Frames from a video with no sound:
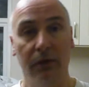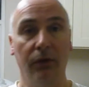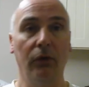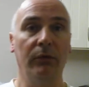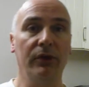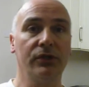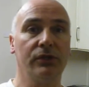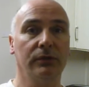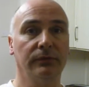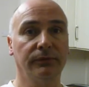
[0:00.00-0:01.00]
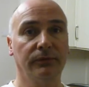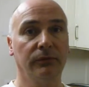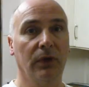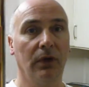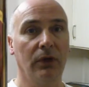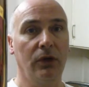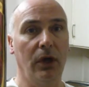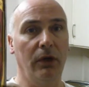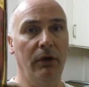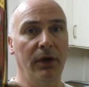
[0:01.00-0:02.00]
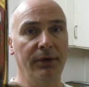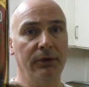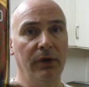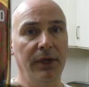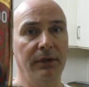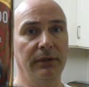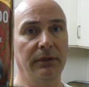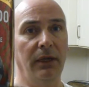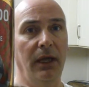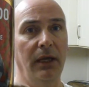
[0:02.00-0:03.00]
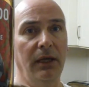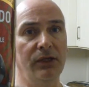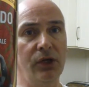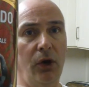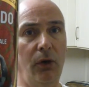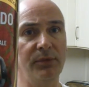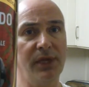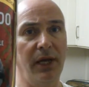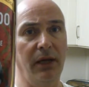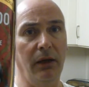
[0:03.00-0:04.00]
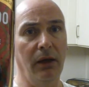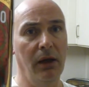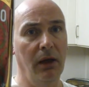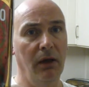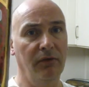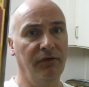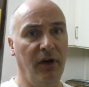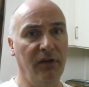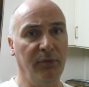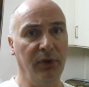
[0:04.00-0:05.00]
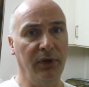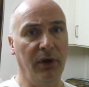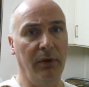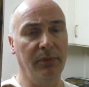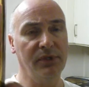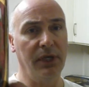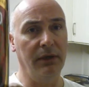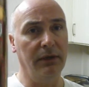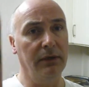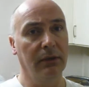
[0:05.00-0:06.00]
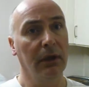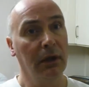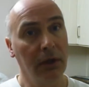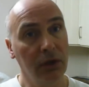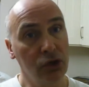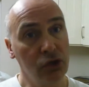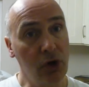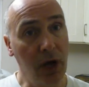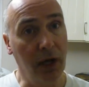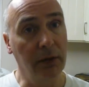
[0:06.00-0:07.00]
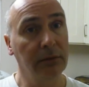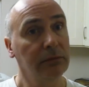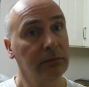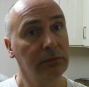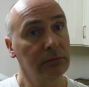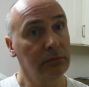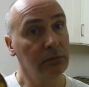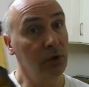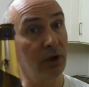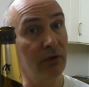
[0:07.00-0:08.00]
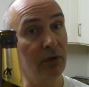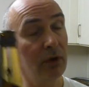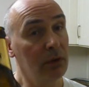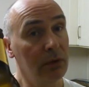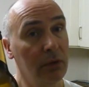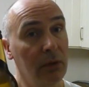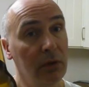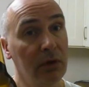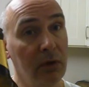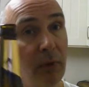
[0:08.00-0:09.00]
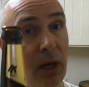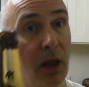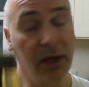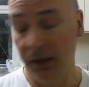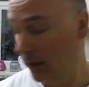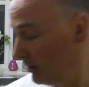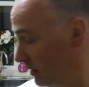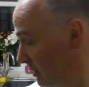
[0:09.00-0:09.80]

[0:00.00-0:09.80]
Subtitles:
Thornbridge Colorado Red English Hopped Ale at 5.9%. Try it. You never know. You may like it.